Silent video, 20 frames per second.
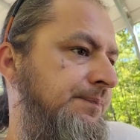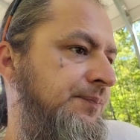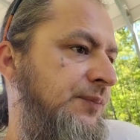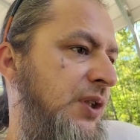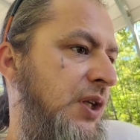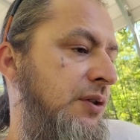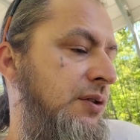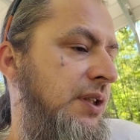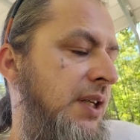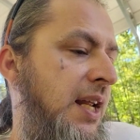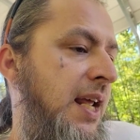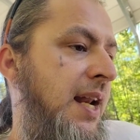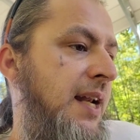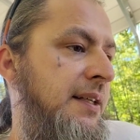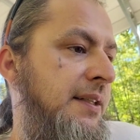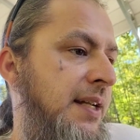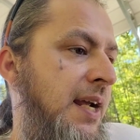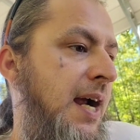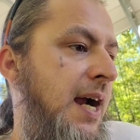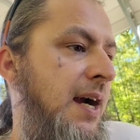using that
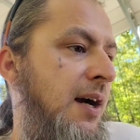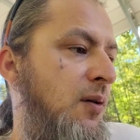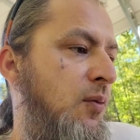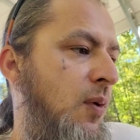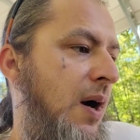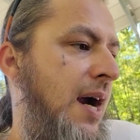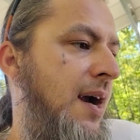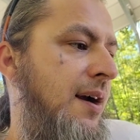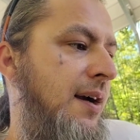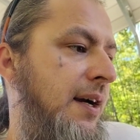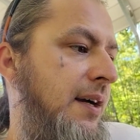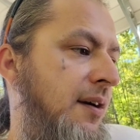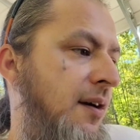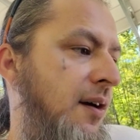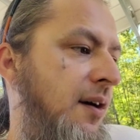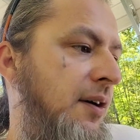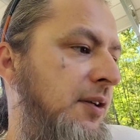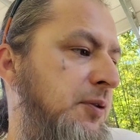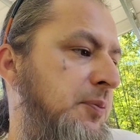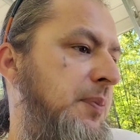entire wiring
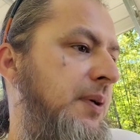harness,